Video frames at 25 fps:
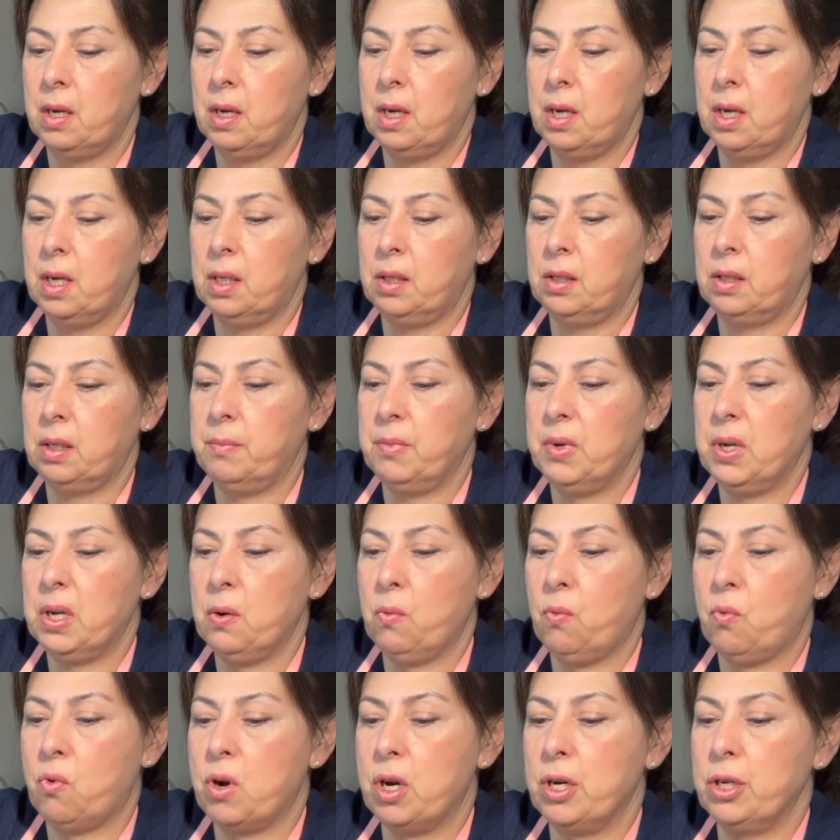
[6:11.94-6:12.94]
so I'm going
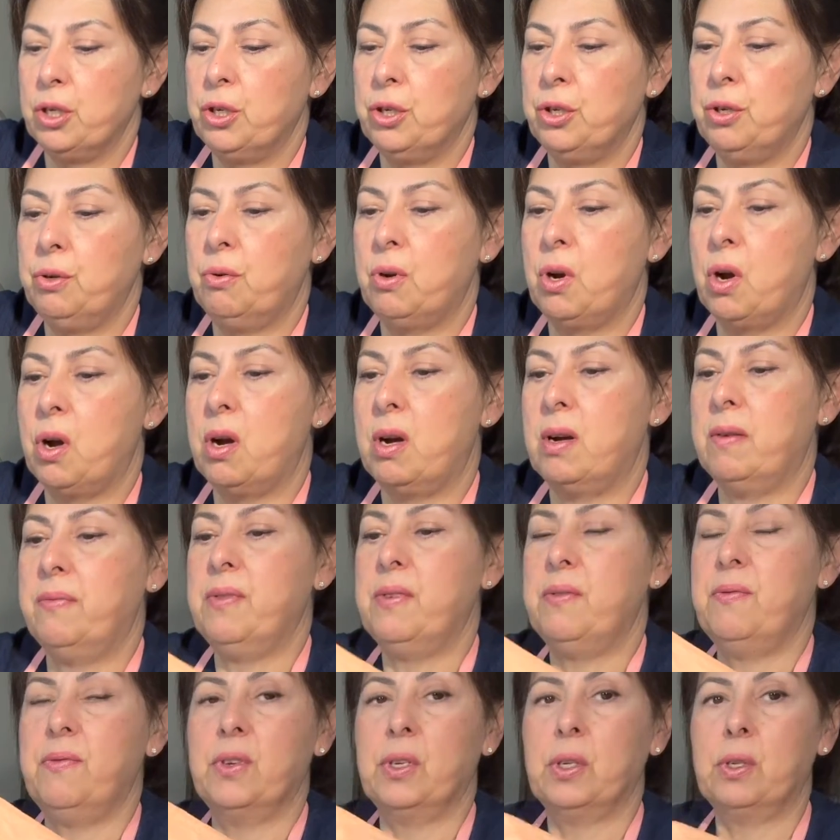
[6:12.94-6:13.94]
to want 2 coffee
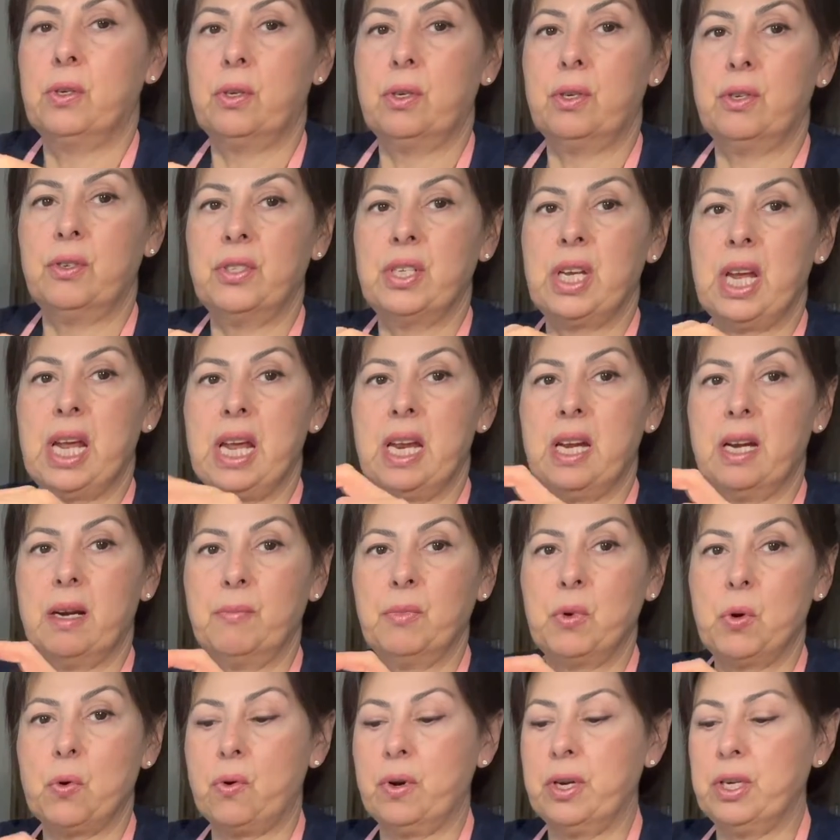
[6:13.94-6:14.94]
filters, and I'm
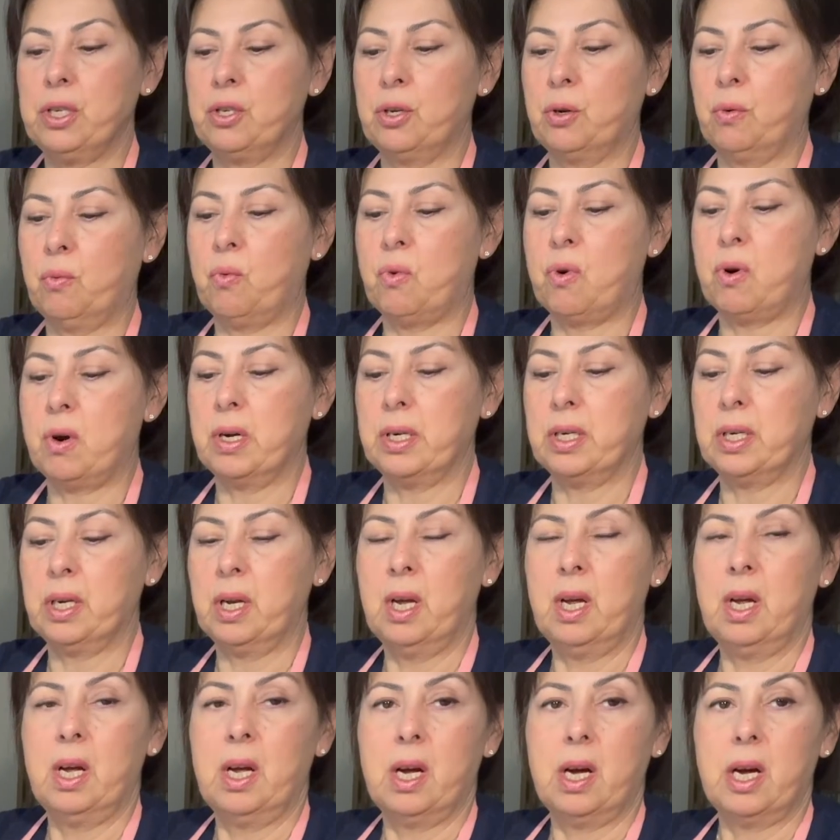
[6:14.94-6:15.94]
going to want
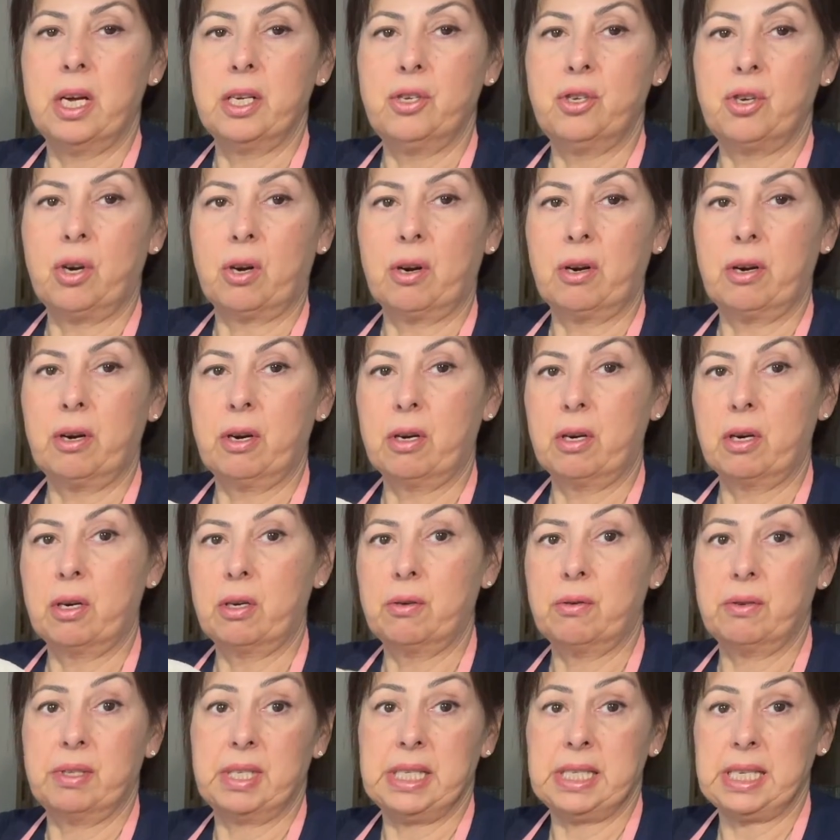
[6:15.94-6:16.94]
a darker
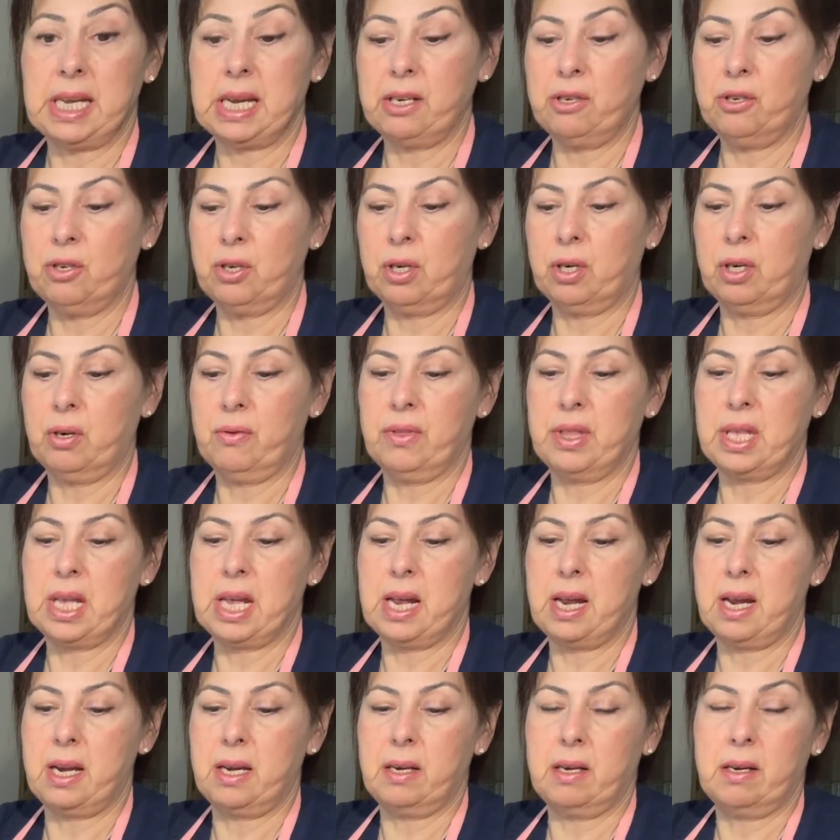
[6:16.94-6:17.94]
center
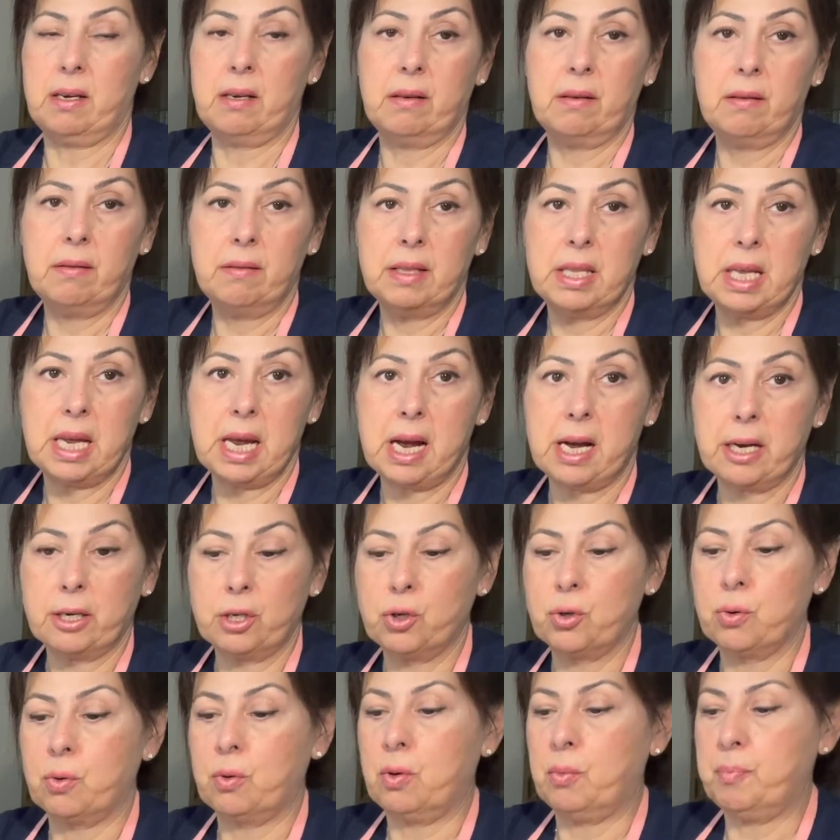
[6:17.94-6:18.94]
than the
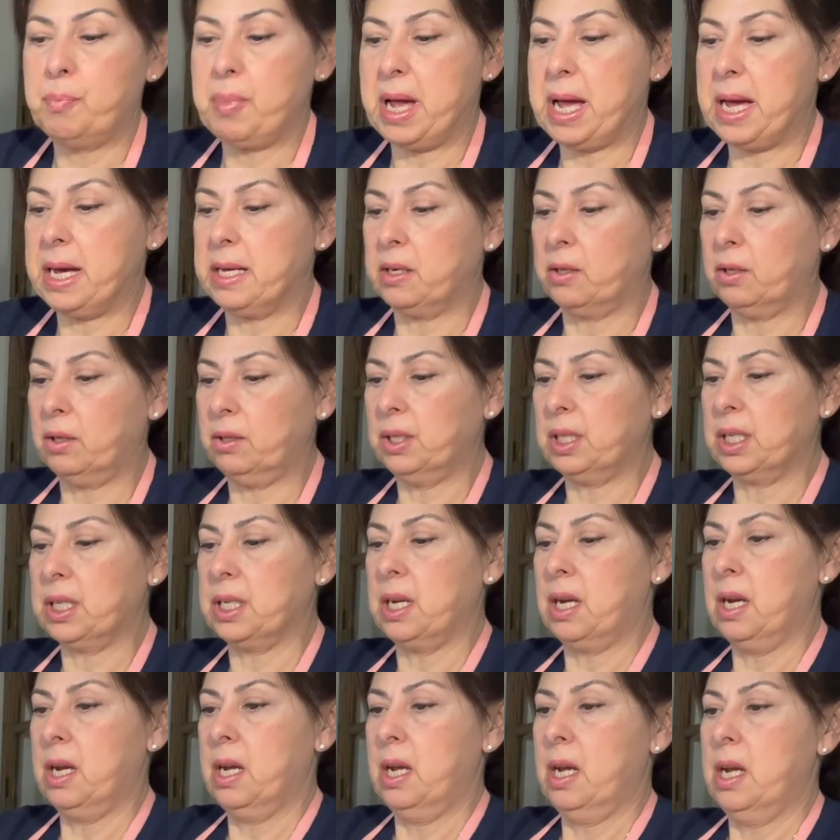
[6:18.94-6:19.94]
actual petals.
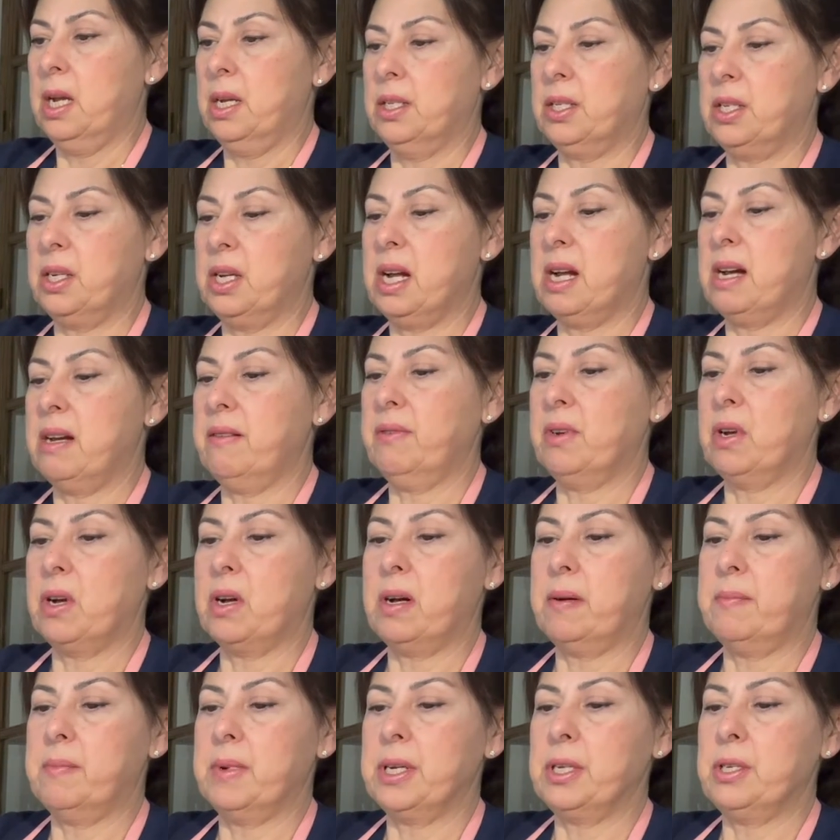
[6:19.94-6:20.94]
So now I've
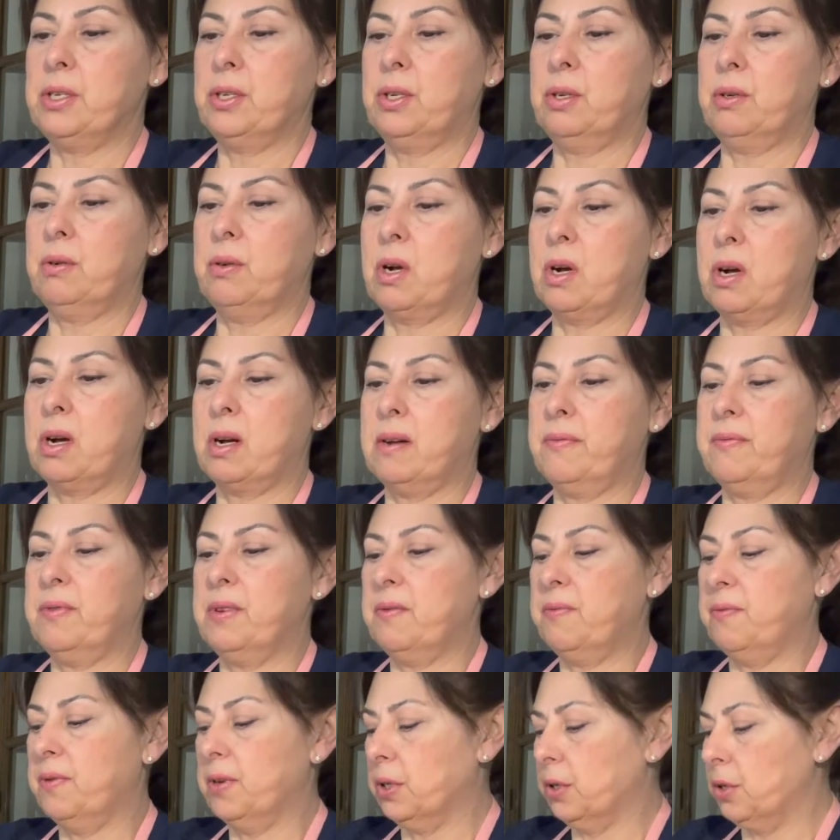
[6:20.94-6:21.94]
got my 2 coffee
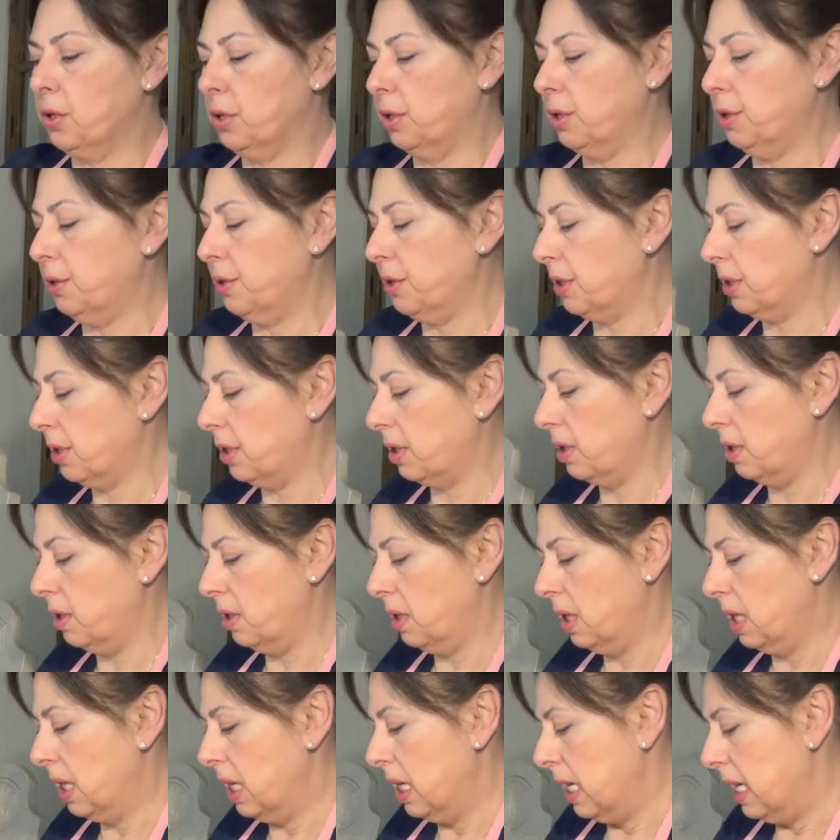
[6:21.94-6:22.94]
filters,
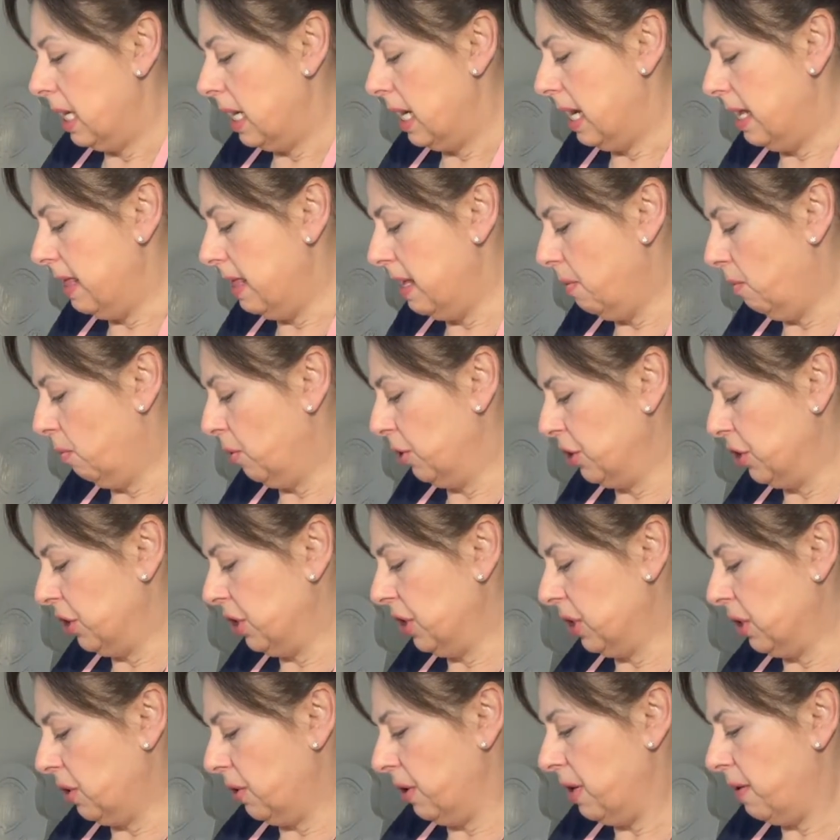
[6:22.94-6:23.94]
and then we're
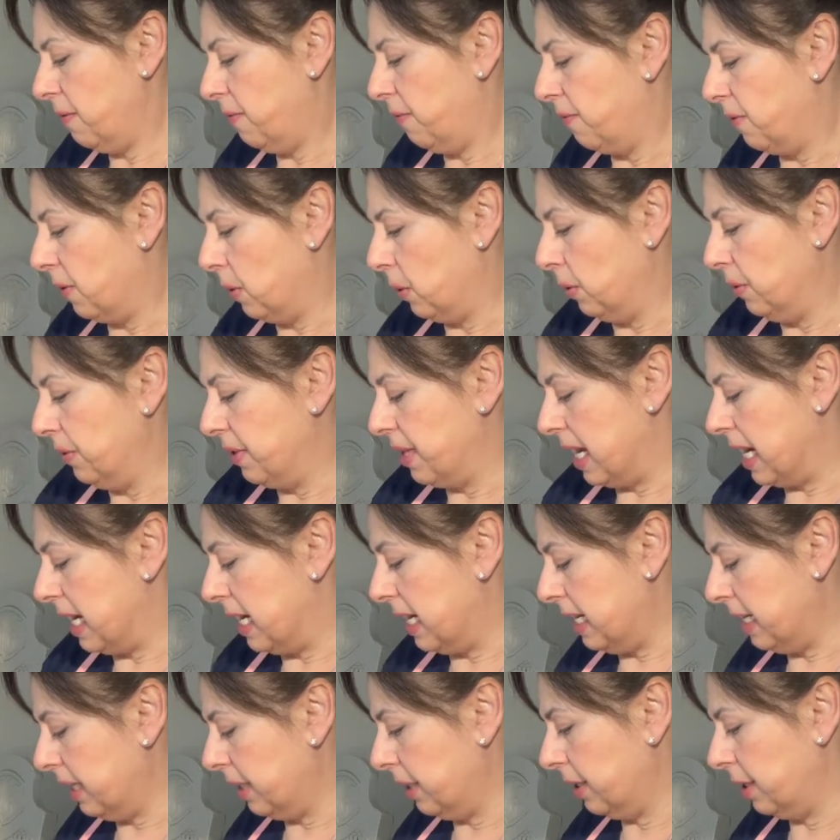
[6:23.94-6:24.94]
just going to fold
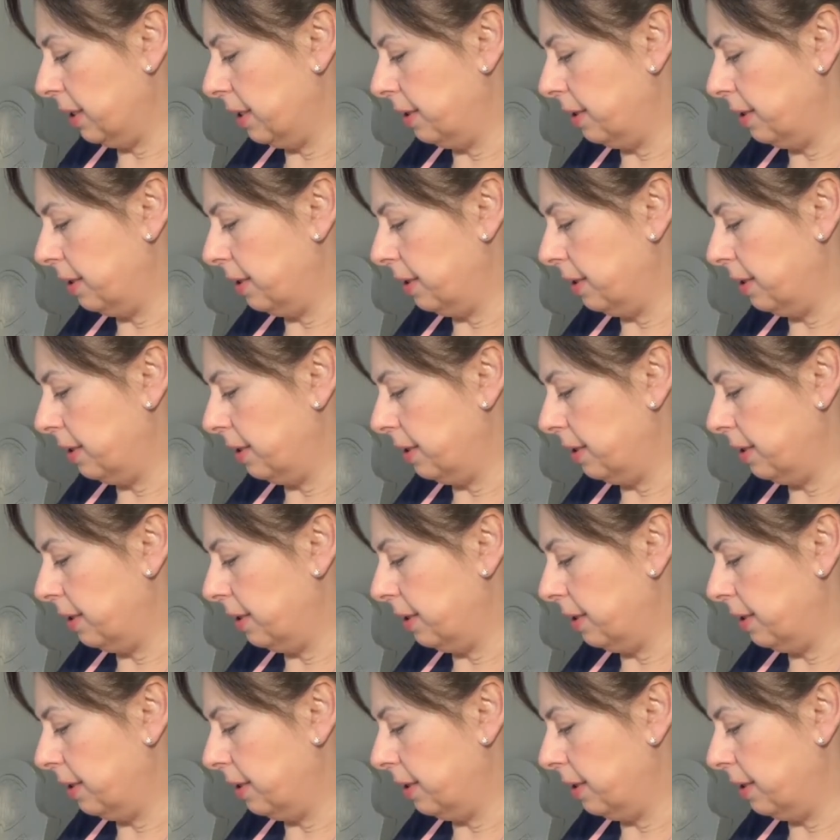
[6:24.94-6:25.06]
that